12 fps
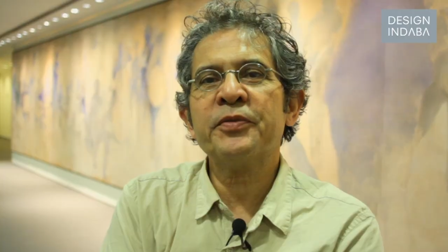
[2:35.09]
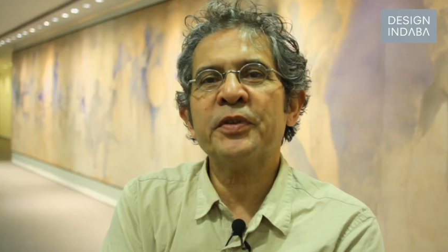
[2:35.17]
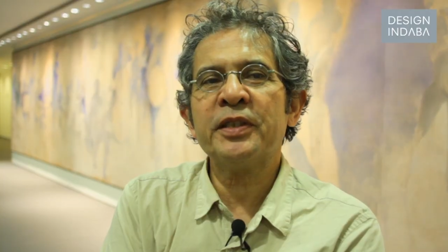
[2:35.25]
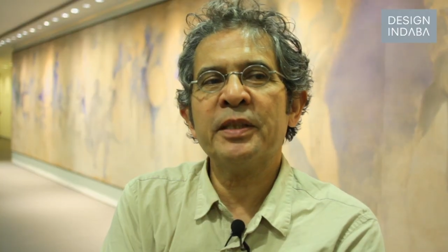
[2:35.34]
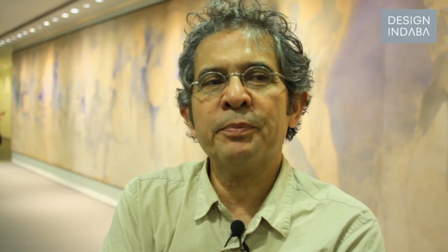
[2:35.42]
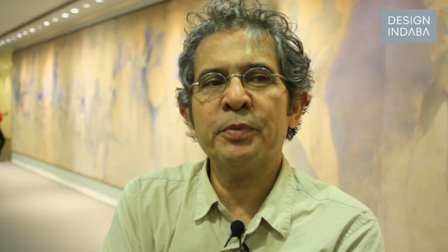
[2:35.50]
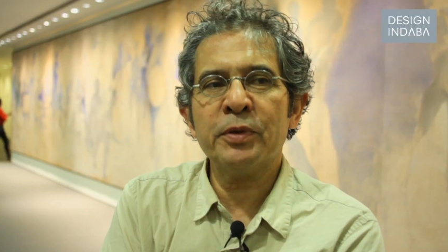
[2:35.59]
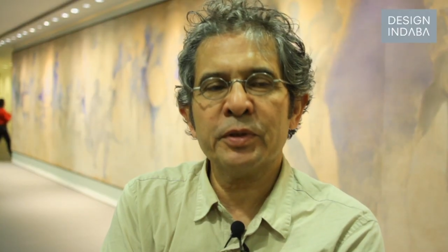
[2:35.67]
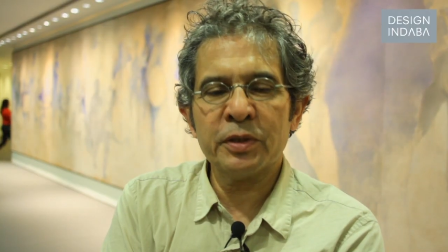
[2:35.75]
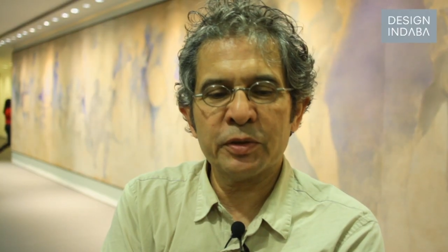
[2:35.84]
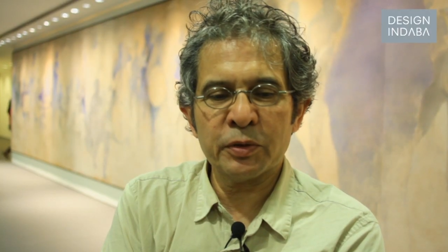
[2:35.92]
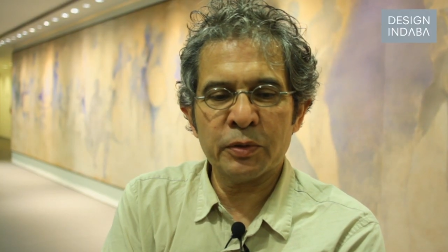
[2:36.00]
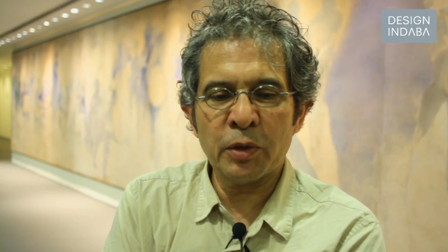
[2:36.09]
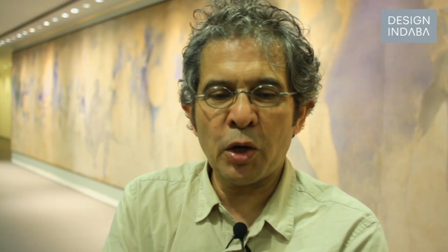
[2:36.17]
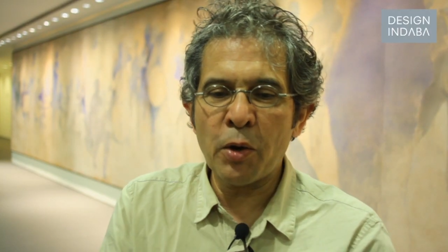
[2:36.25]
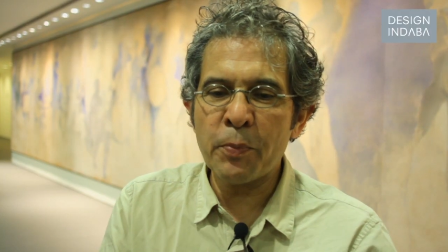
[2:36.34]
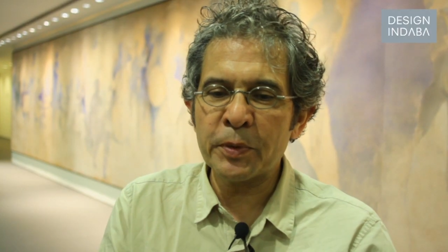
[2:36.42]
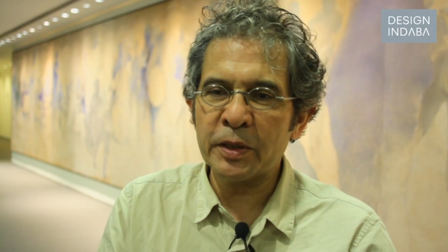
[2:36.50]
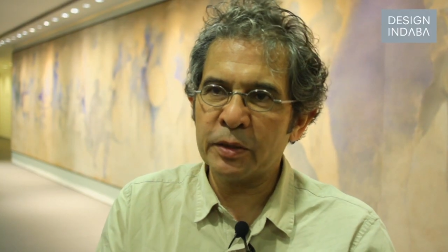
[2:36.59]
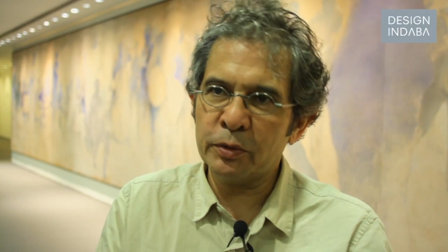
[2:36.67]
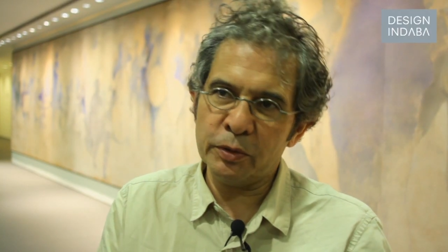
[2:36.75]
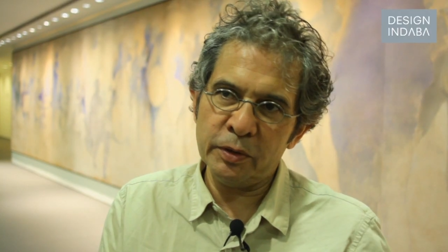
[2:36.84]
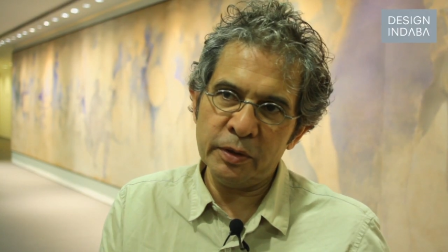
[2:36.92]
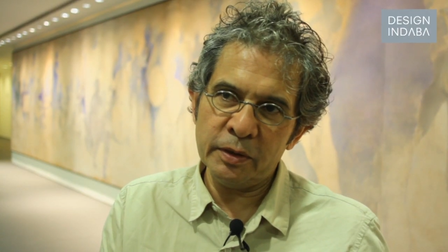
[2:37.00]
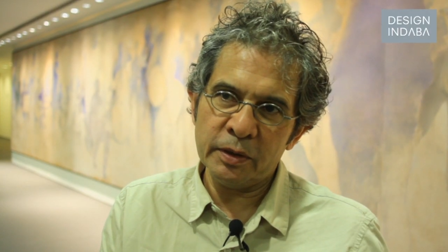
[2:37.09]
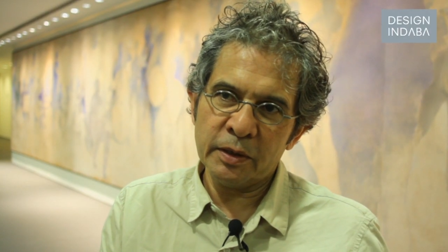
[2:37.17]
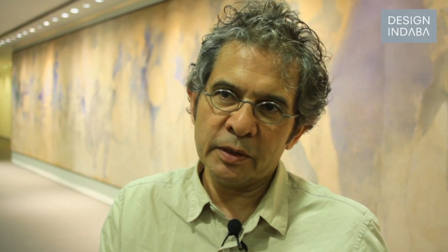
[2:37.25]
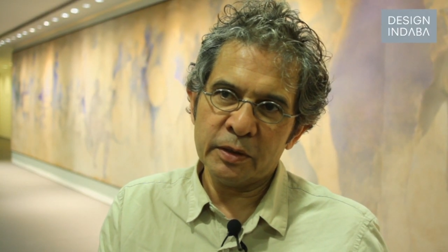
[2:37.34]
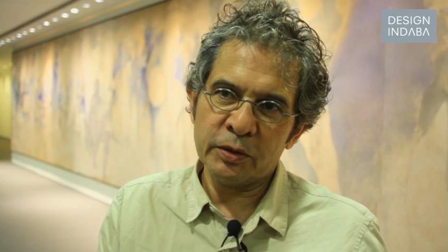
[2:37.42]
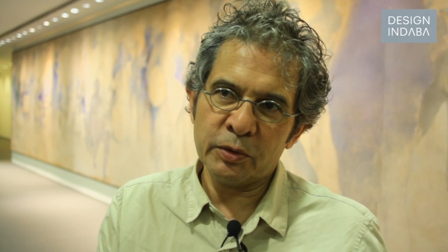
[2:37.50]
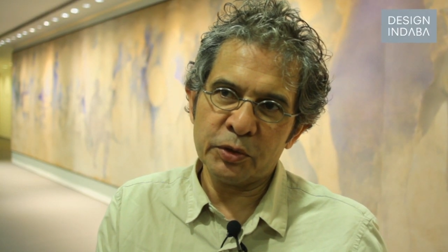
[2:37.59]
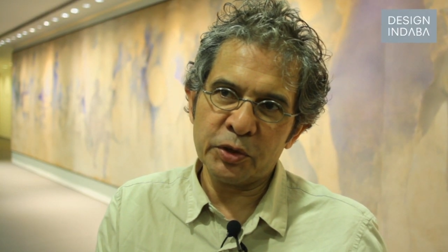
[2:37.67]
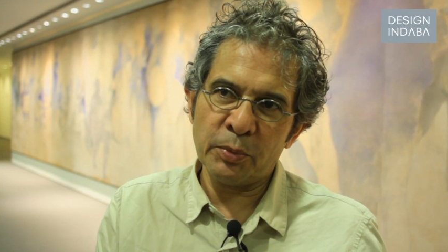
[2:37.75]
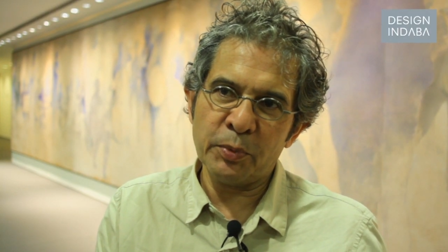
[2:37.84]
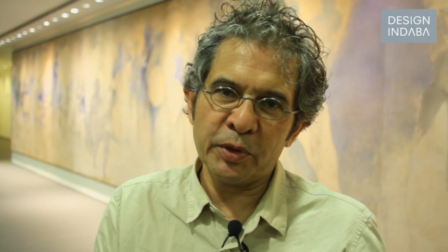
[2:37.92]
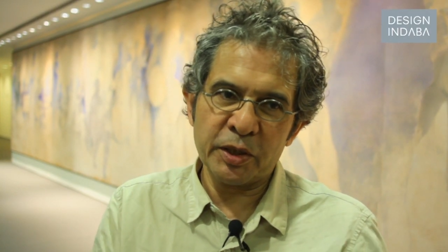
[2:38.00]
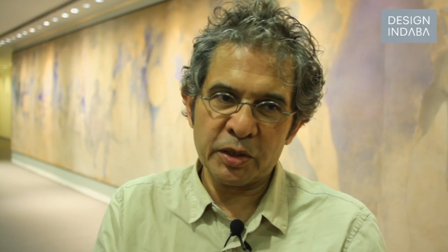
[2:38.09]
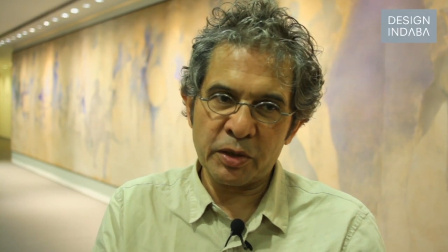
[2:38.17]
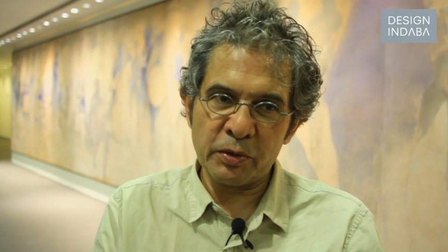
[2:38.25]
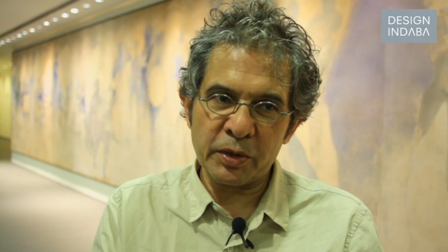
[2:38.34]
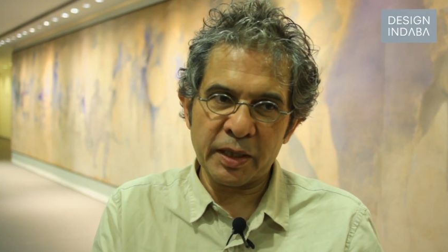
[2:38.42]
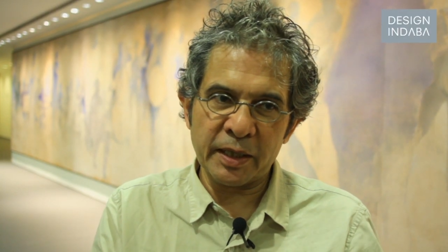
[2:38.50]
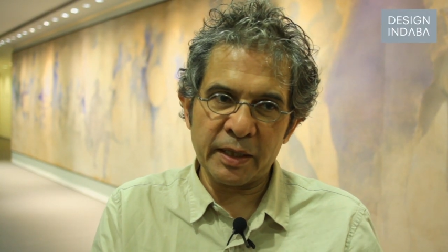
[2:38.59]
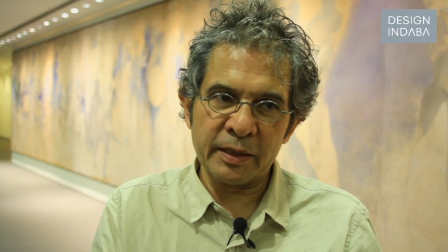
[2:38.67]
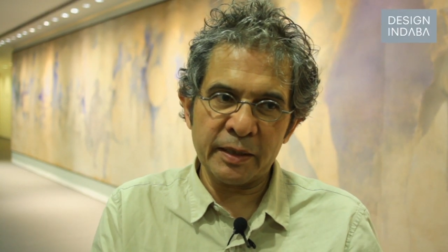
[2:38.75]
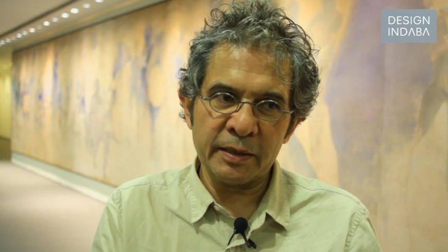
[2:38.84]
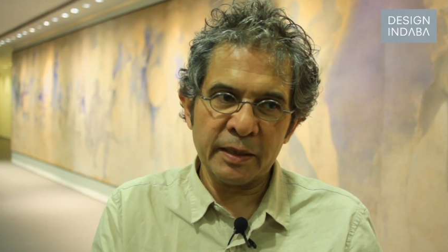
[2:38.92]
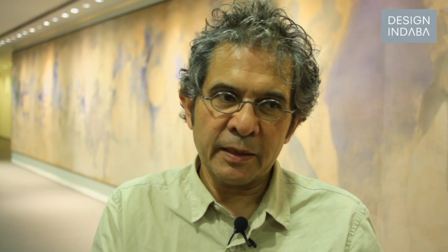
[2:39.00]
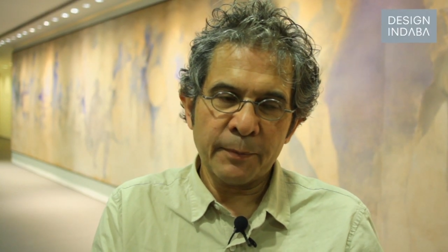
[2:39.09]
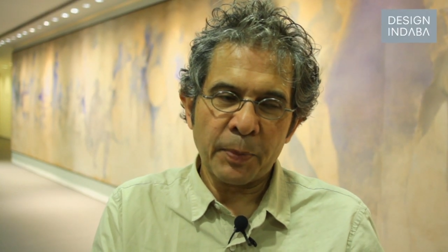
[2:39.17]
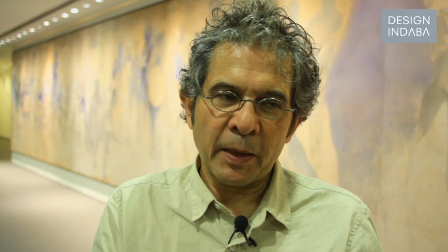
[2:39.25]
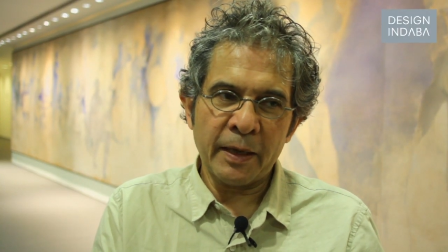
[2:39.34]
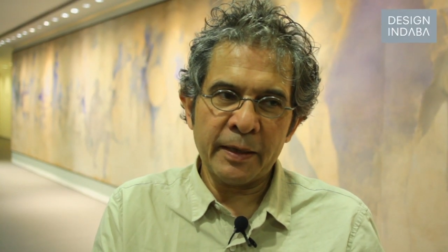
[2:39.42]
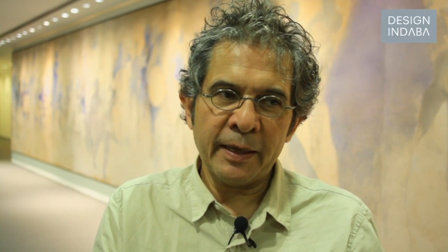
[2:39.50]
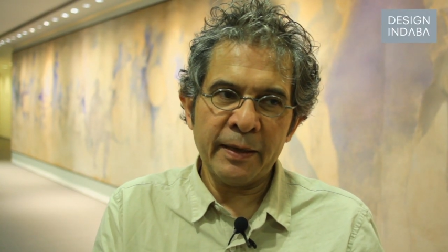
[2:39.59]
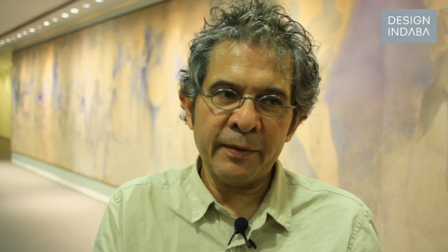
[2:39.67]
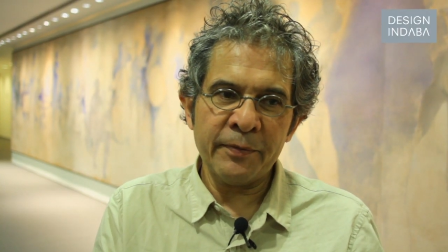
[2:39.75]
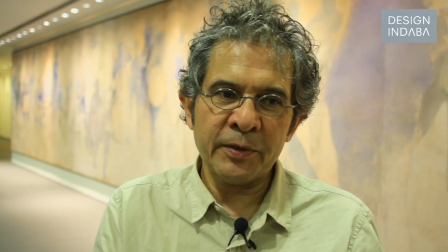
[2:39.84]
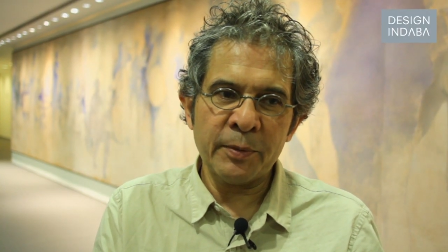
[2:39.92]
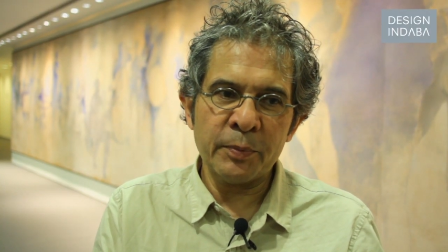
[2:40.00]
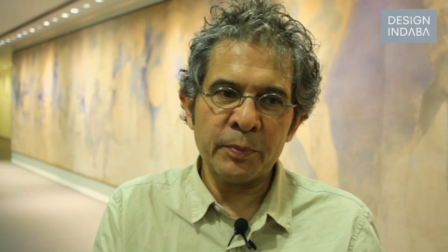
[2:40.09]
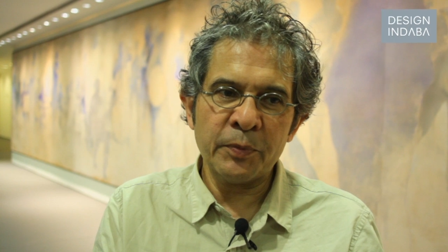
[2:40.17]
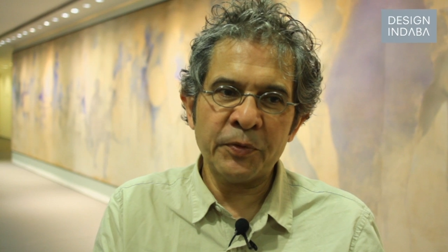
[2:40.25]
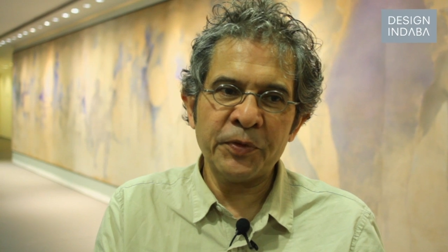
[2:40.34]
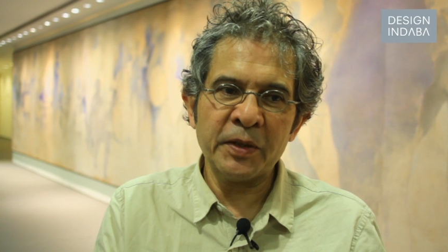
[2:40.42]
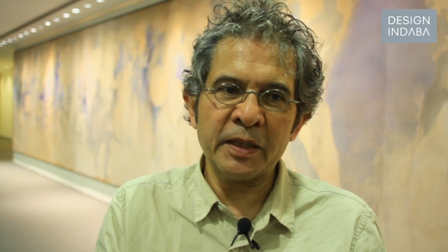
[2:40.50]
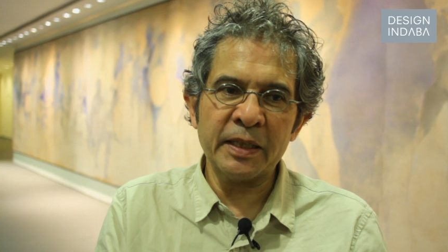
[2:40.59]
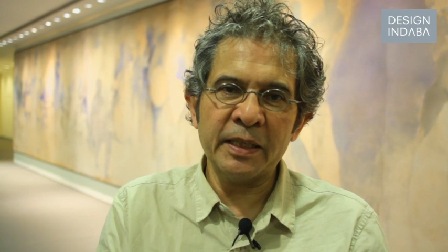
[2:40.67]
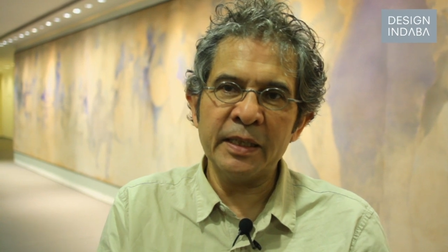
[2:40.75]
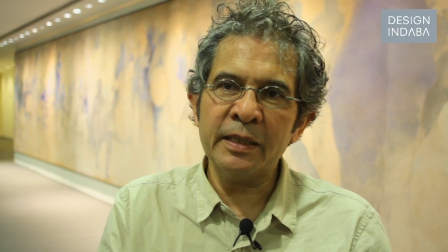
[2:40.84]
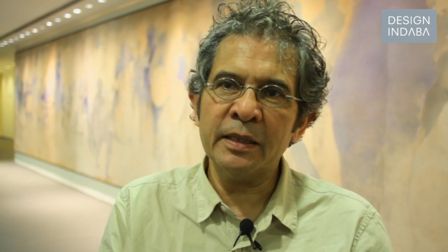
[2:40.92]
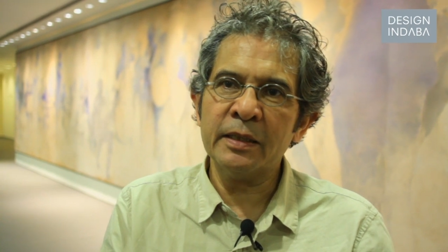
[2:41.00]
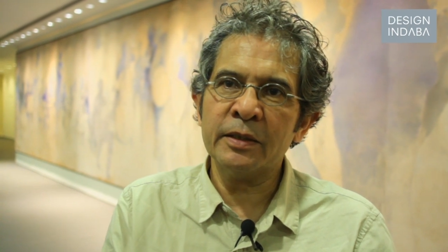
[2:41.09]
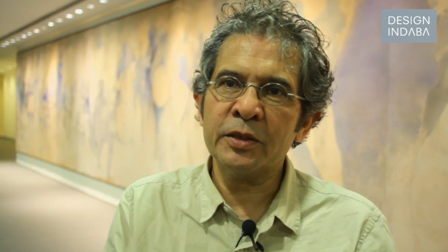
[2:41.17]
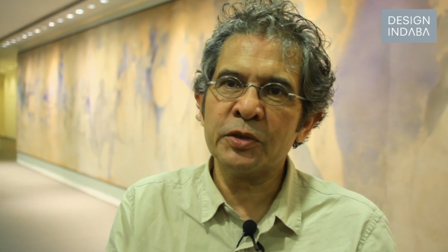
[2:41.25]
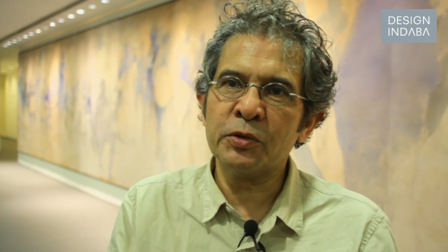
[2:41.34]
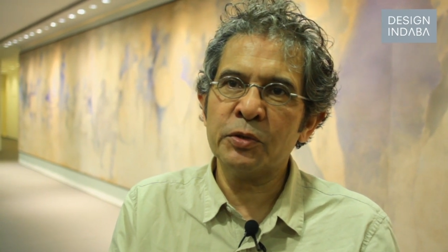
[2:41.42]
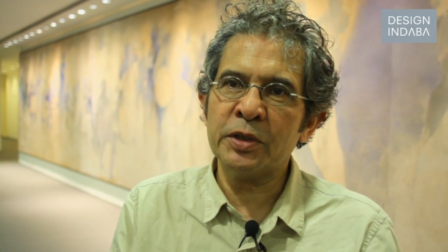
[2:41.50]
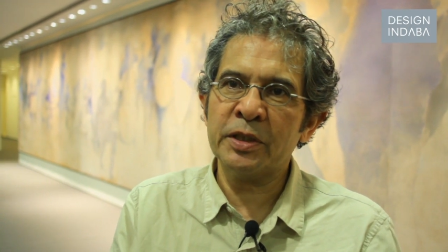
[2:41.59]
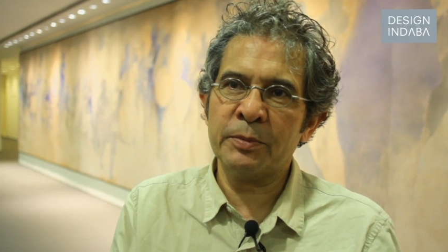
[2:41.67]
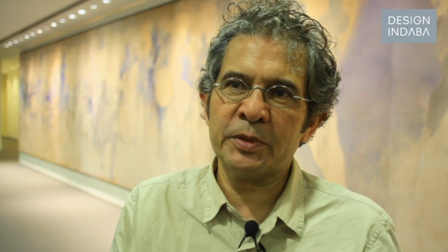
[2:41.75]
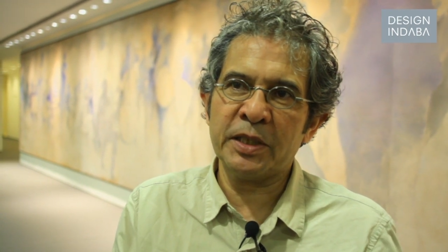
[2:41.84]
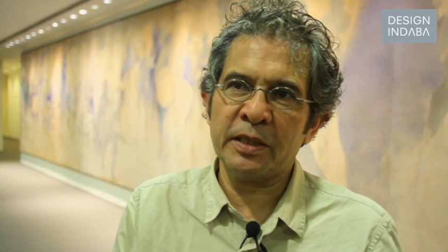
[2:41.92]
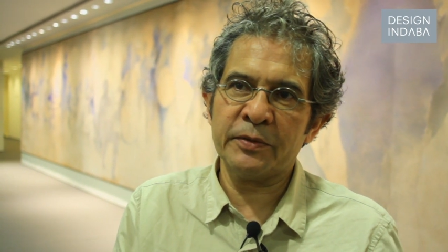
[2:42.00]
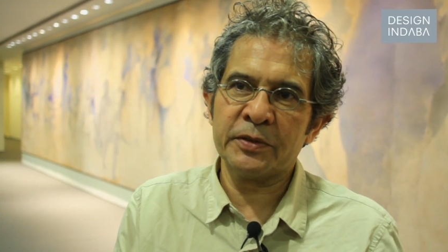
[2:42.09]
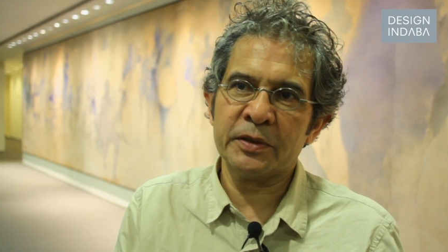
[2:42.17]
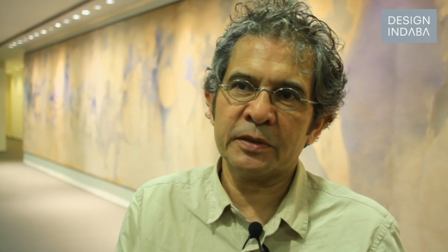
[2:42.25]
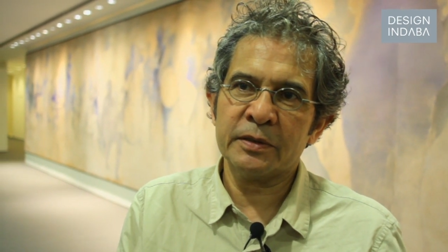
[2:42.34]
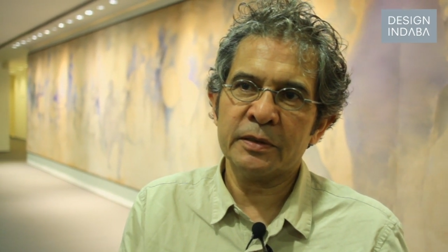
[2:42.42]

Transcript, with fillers: very important to open a door to somebody who's looking at it and have them fill in the story themselves.